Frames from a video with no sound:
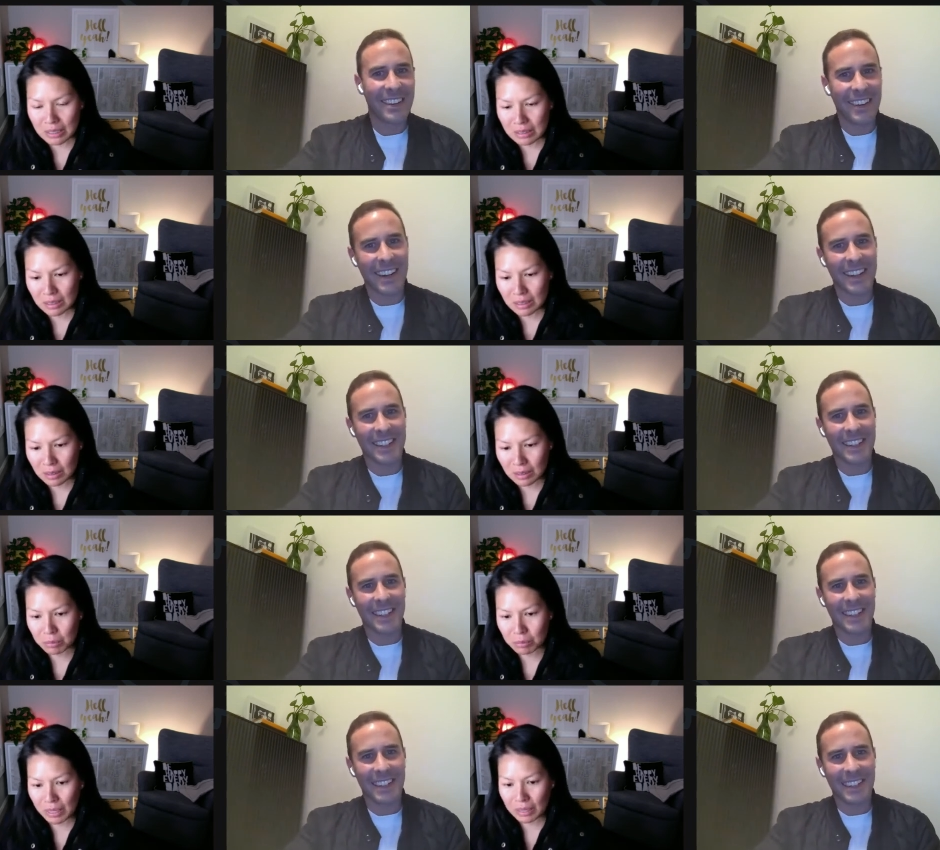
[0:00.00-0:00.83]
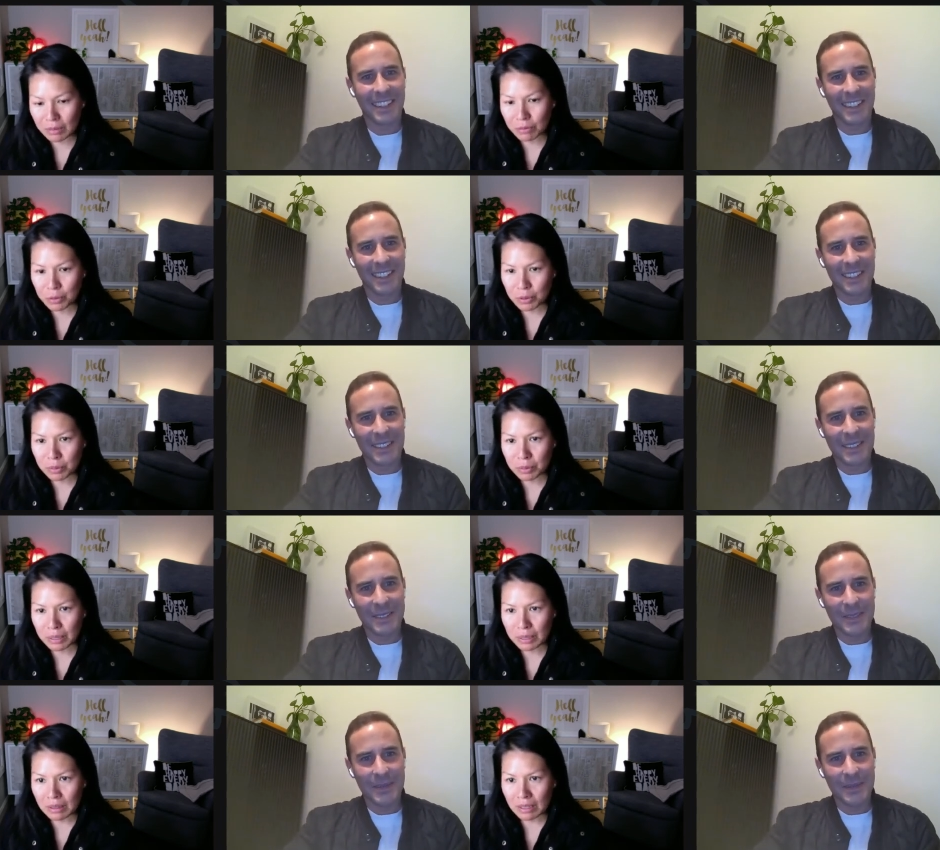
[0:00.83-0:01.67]
Speaker 1: you know, mindful
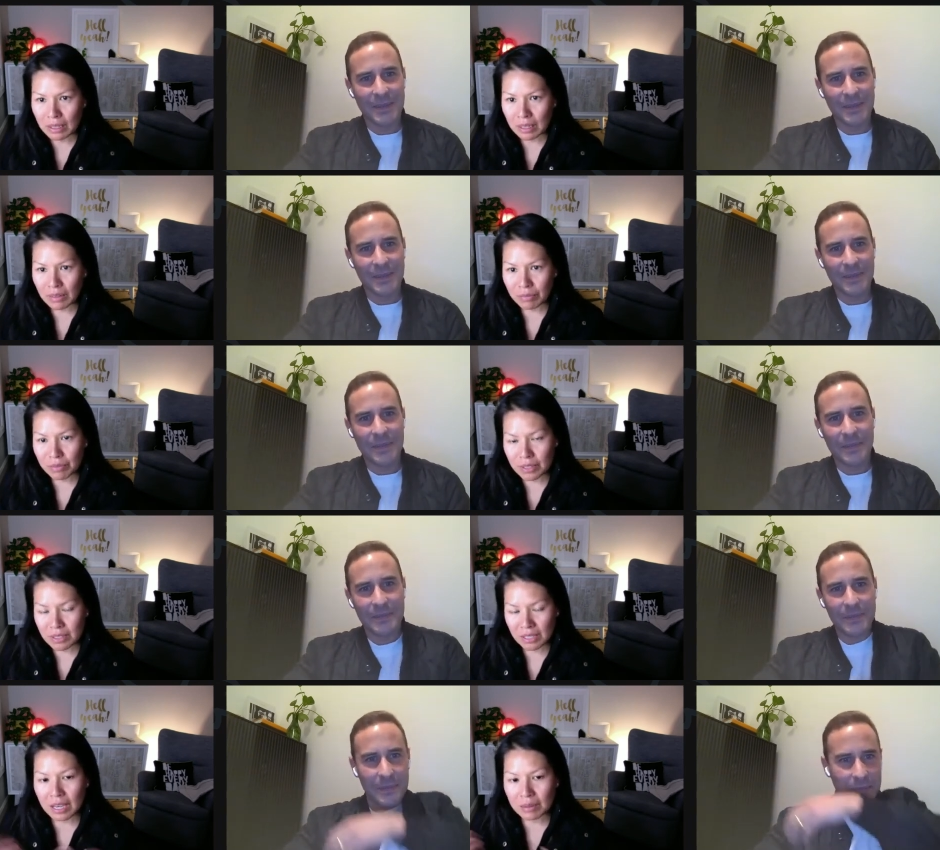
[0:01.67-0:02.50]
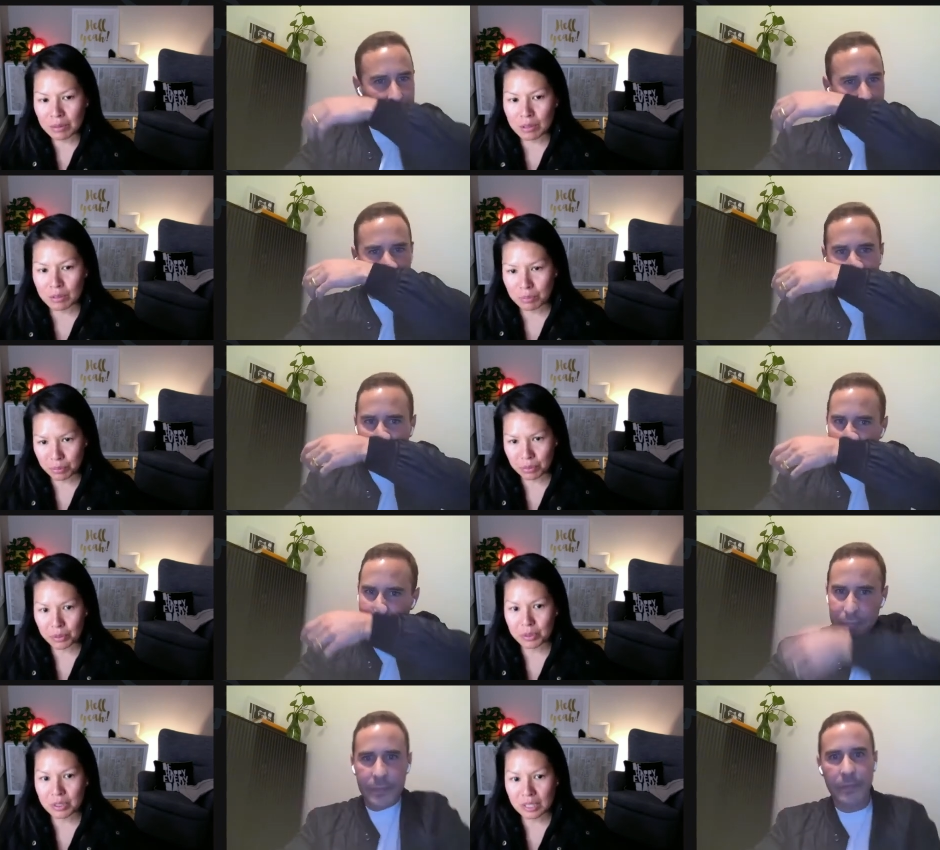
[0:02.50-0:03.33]
about the types of
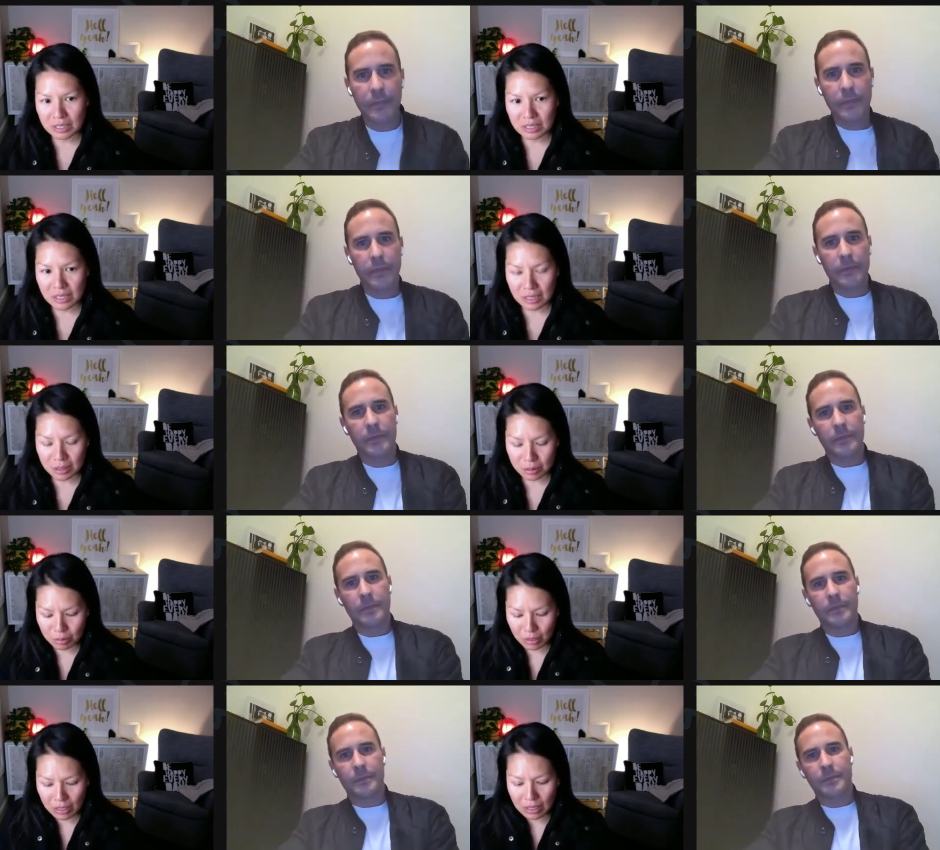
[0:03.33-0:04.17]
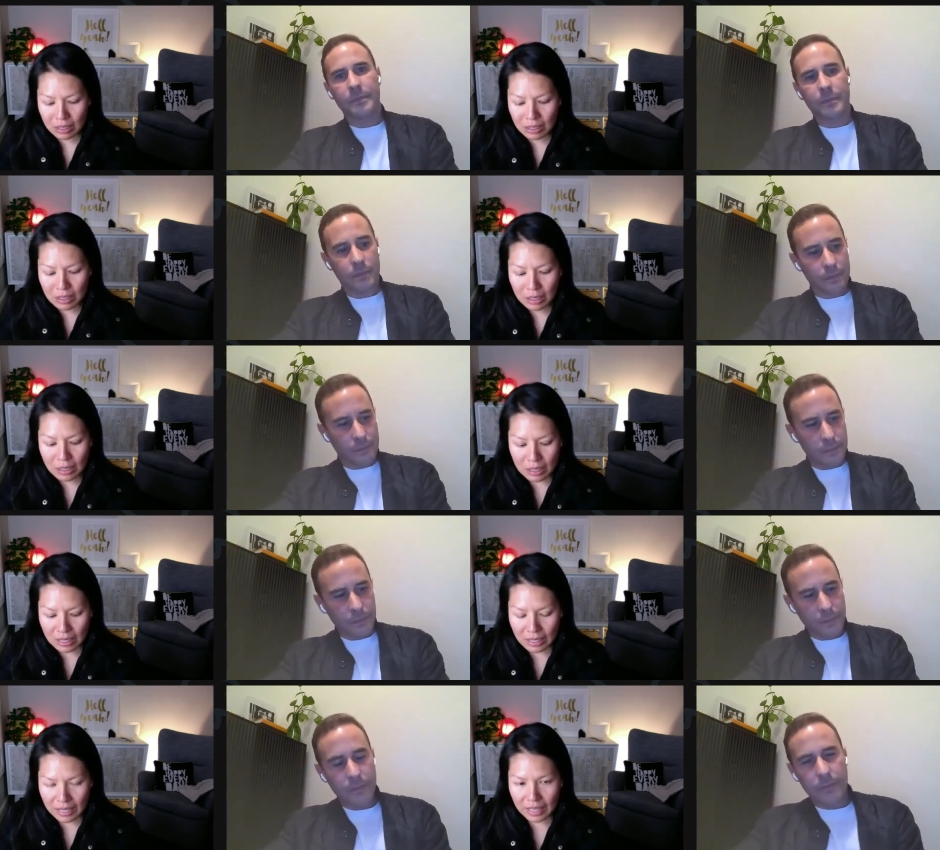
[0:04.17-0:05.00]
projects that you are
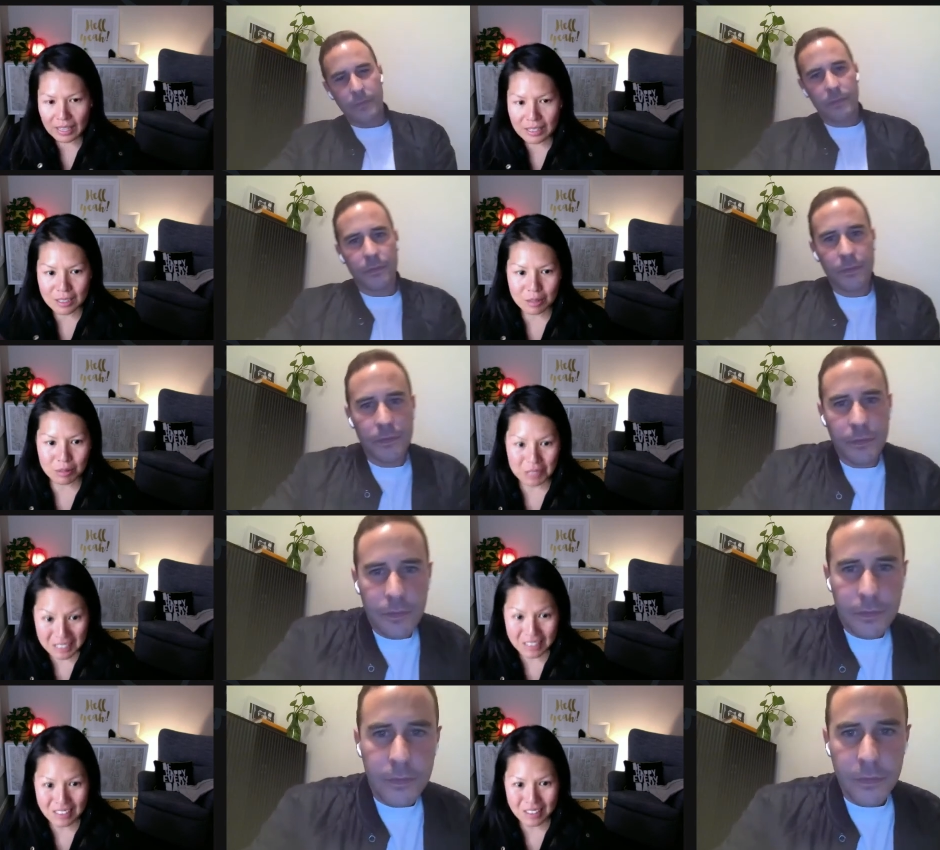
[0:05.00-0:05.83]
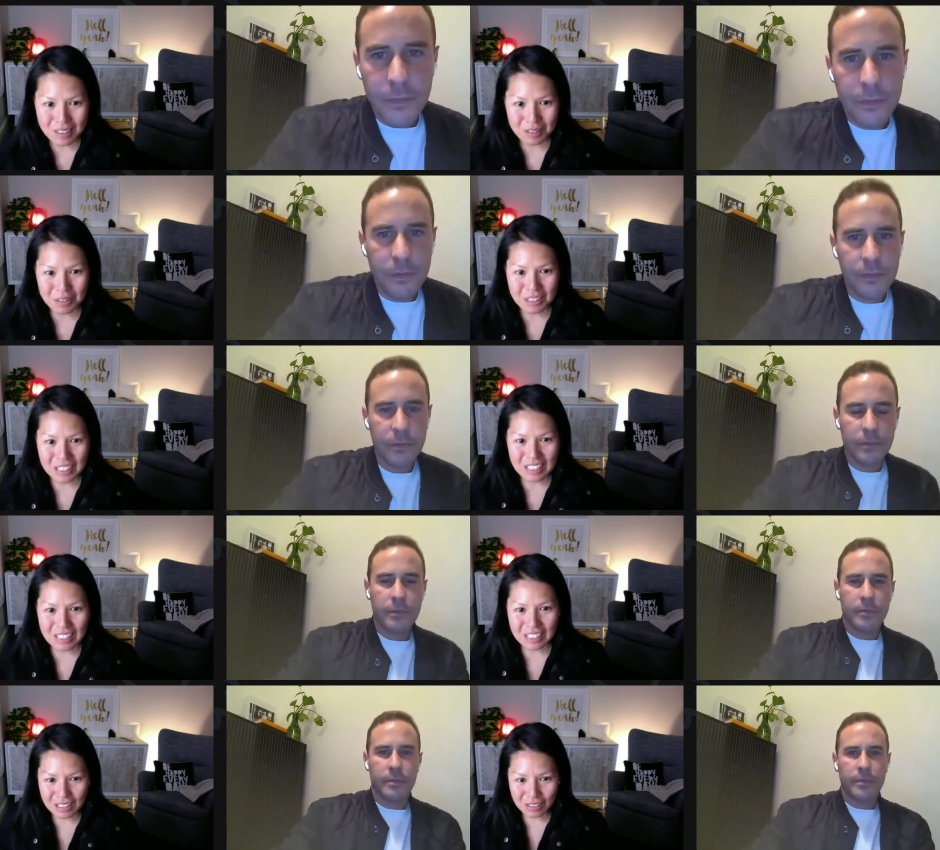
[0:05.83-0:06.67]
entering into.
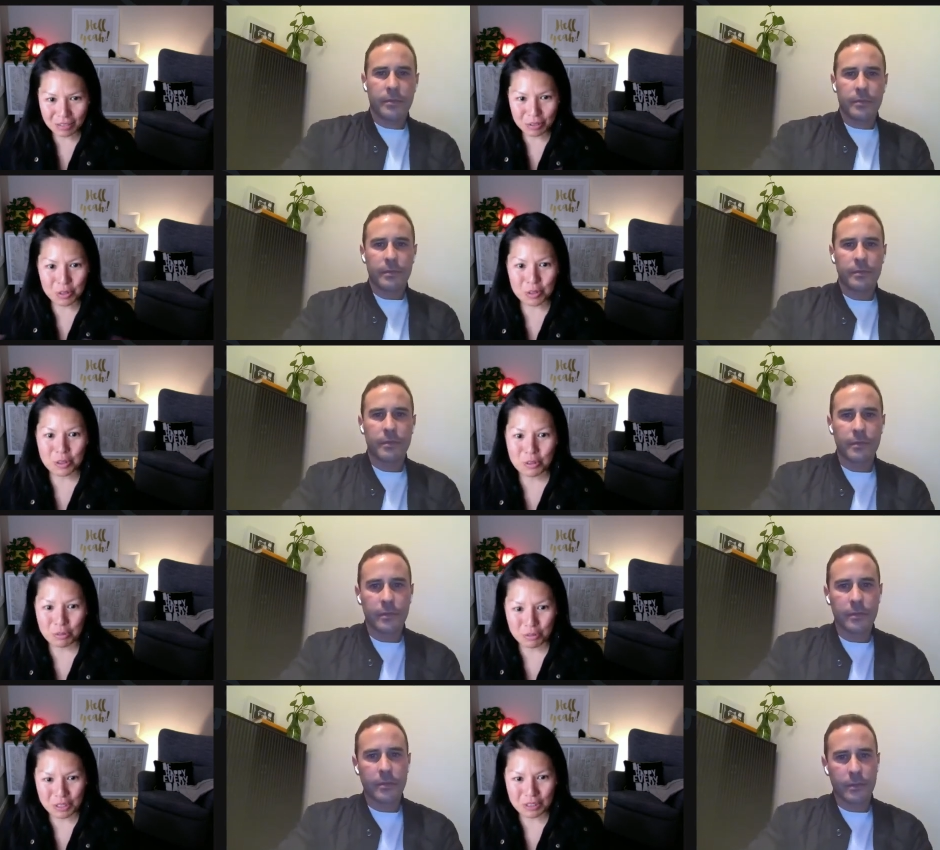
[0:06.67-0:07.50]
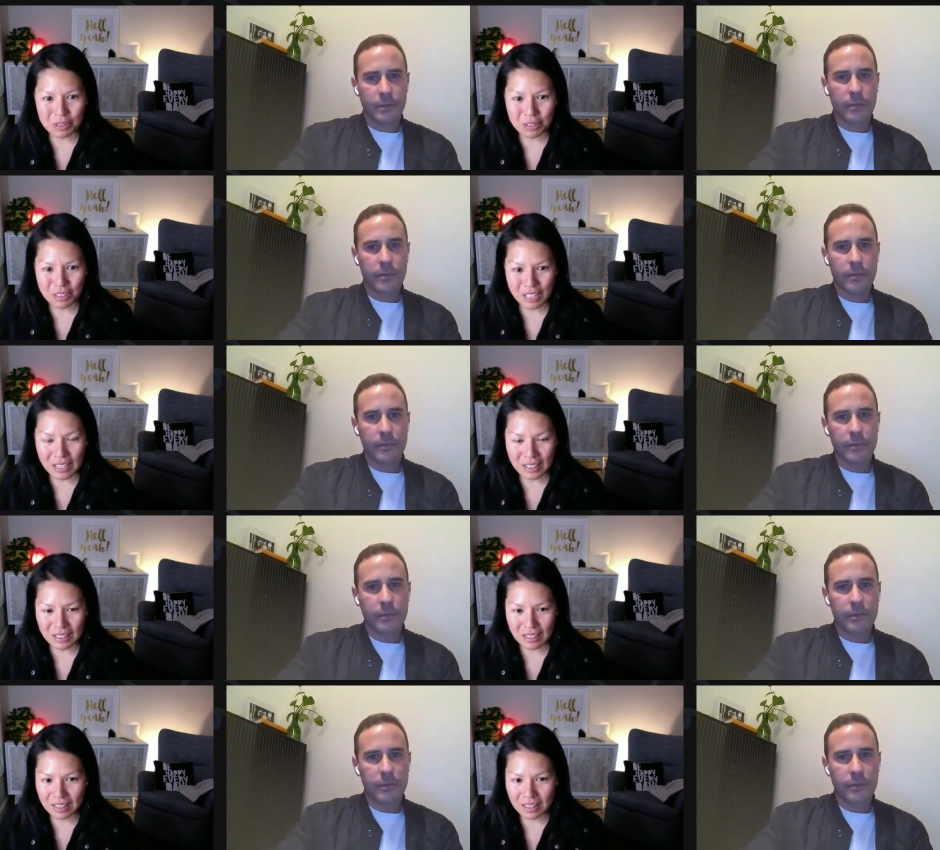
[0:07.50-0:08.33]
If you sort of feel that